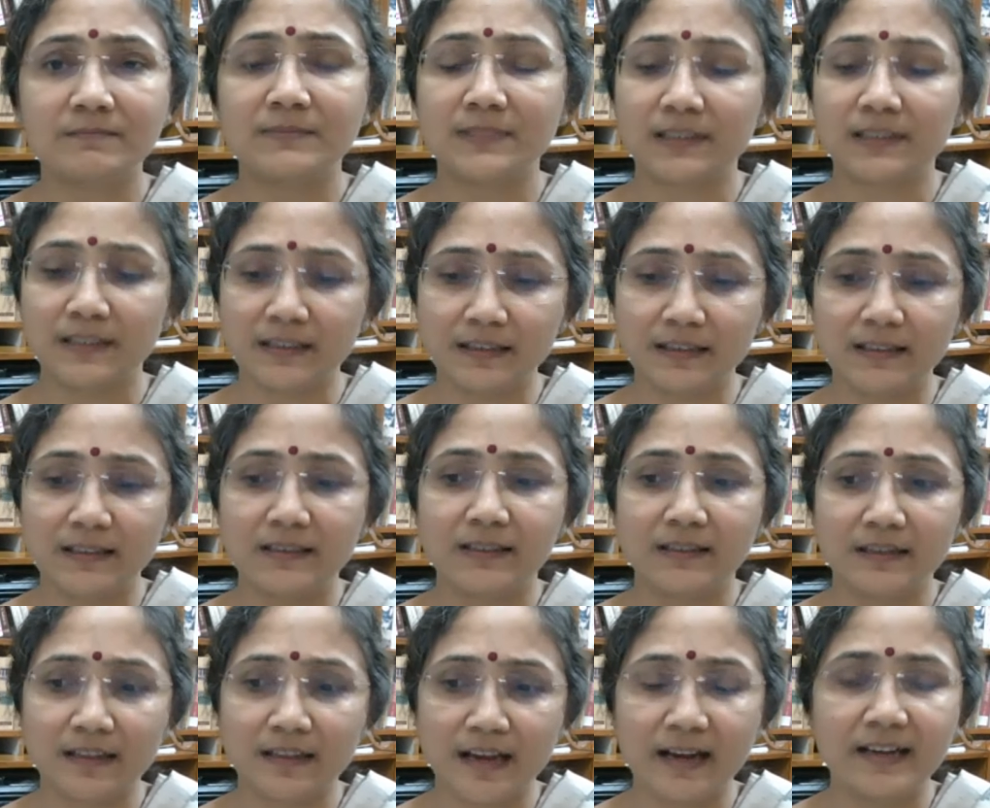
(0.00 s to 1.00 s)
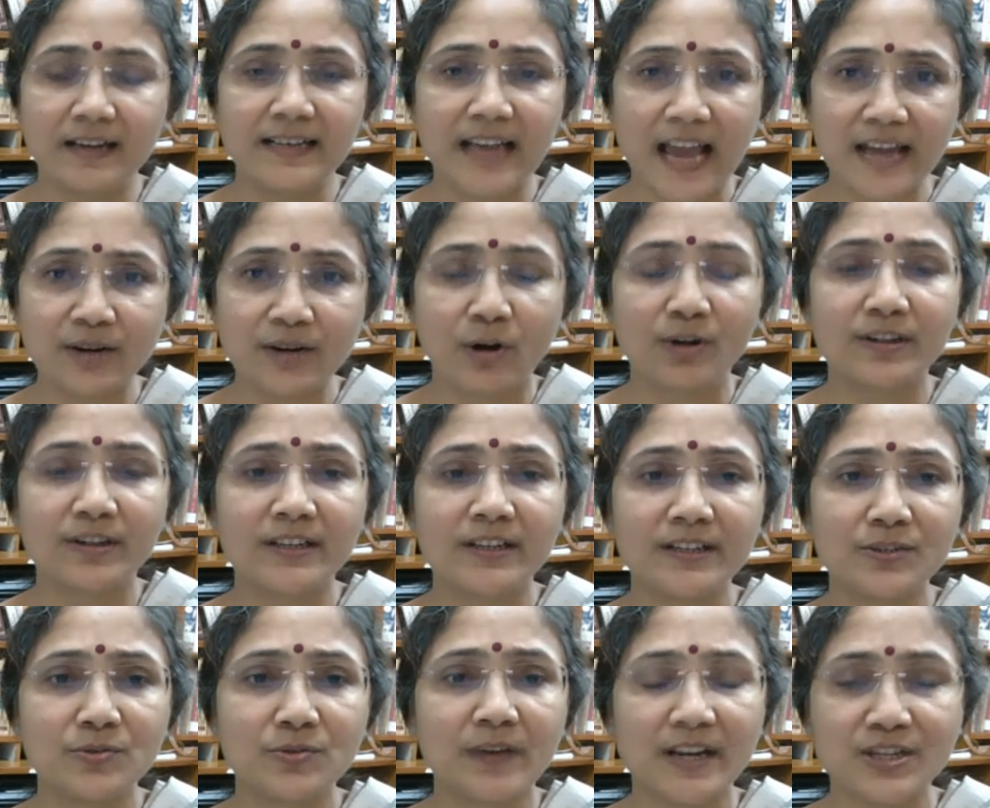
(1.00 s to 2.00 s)
an order
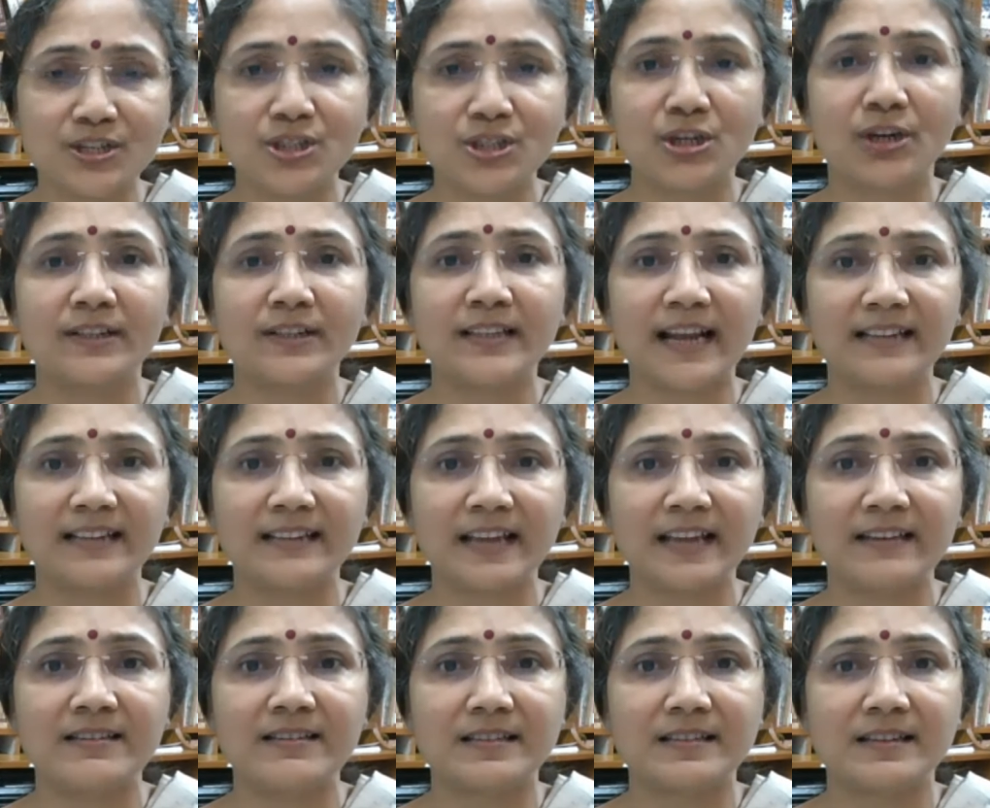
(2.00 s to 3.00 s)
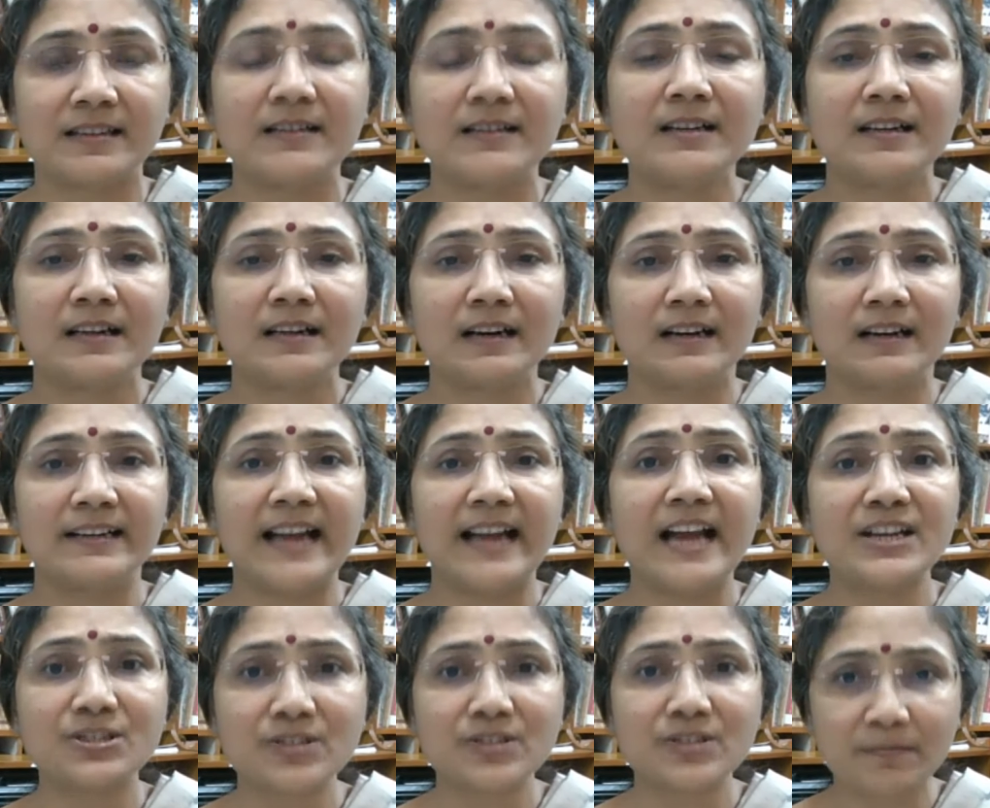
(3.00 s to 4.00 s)
to ensure that there is a
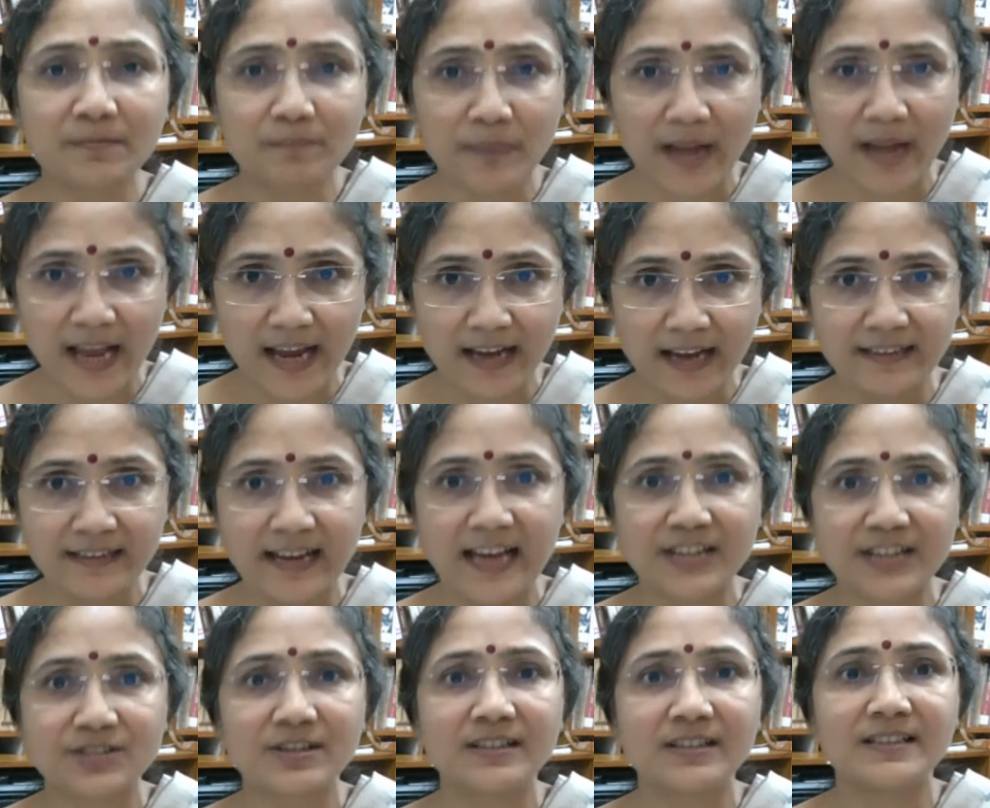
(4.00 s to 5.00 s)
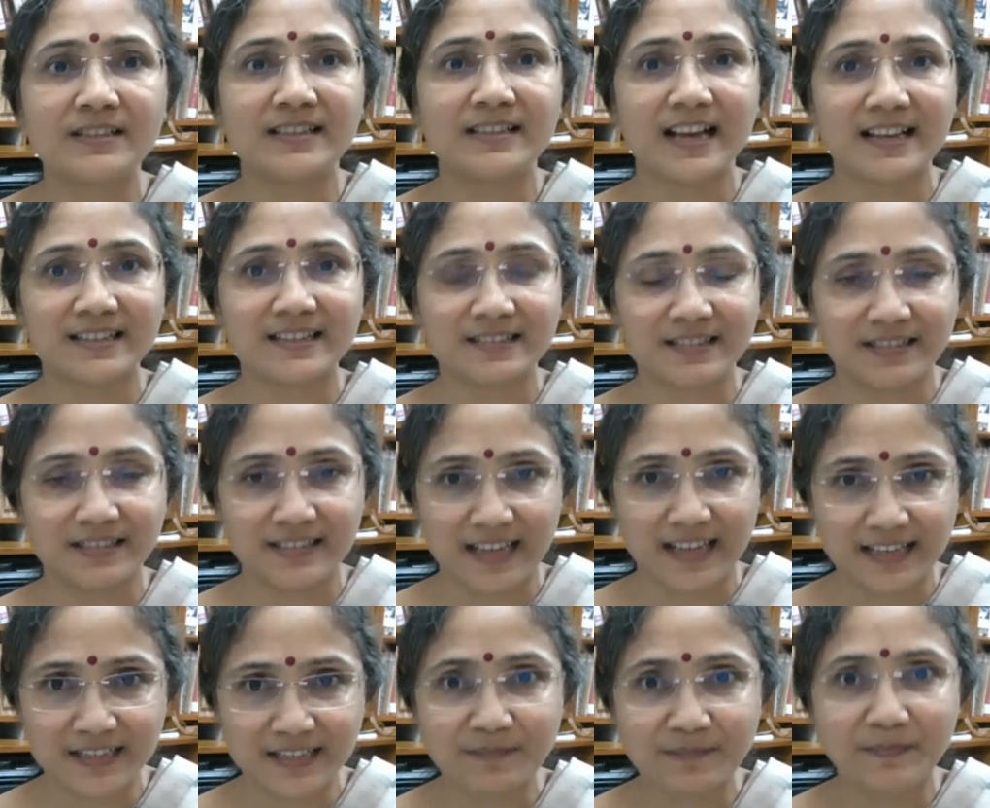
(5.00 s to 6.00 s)
national plan, national
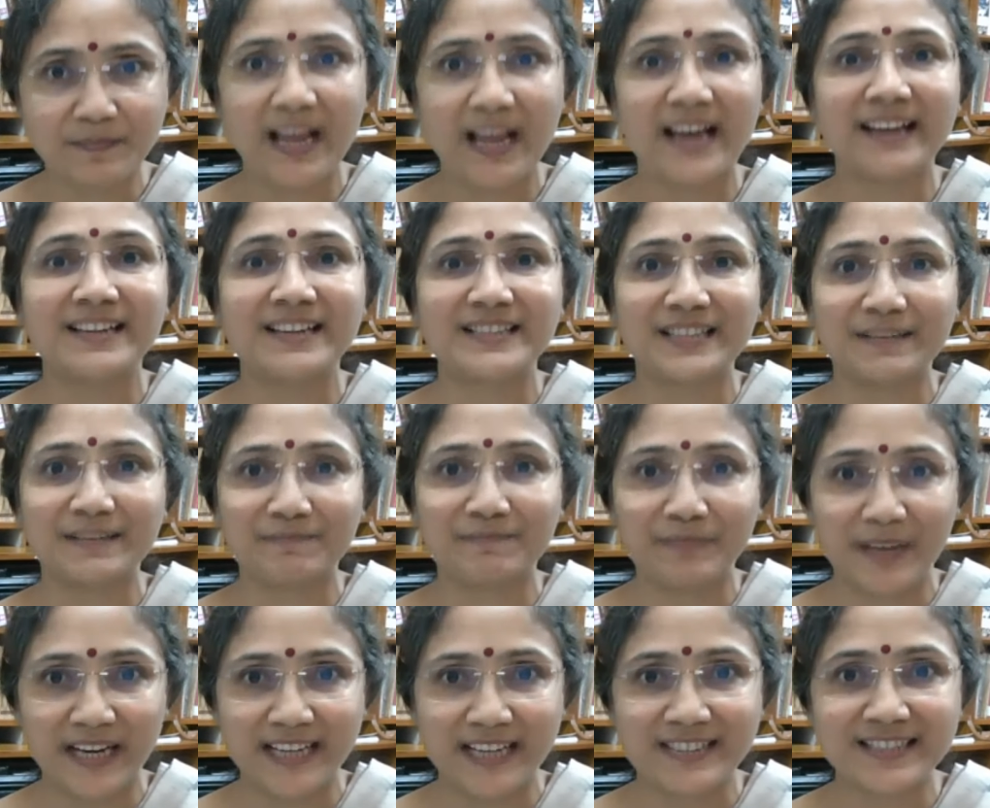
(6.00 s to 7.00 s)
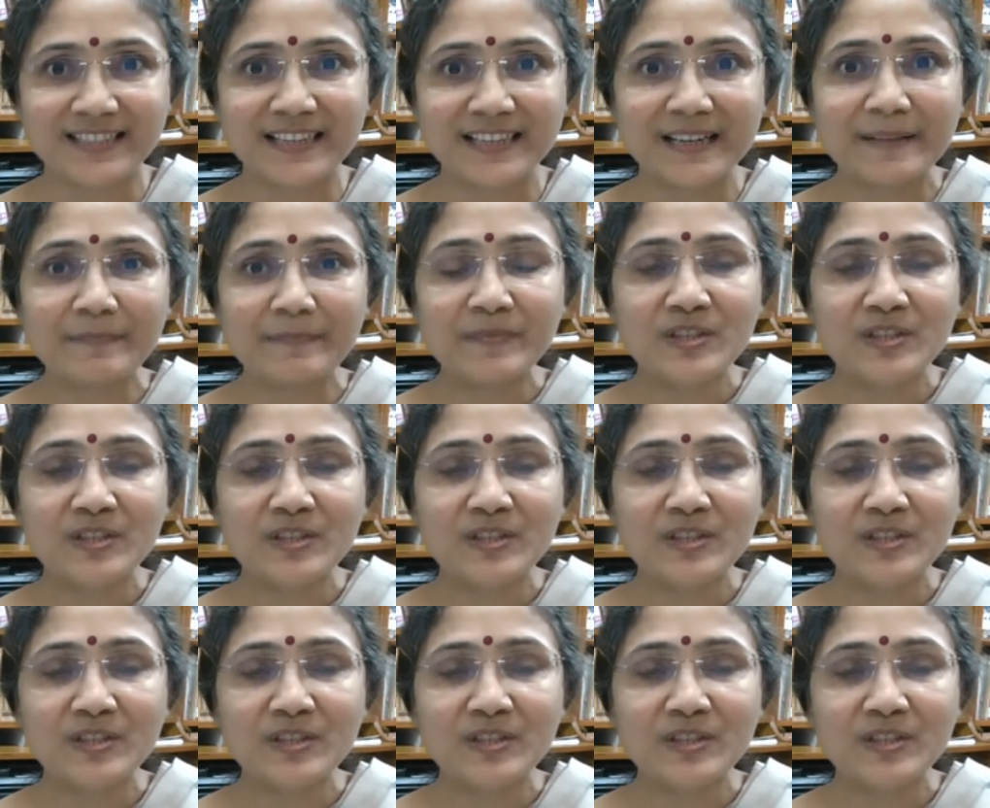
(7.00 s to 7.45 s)
disaster plan is in place.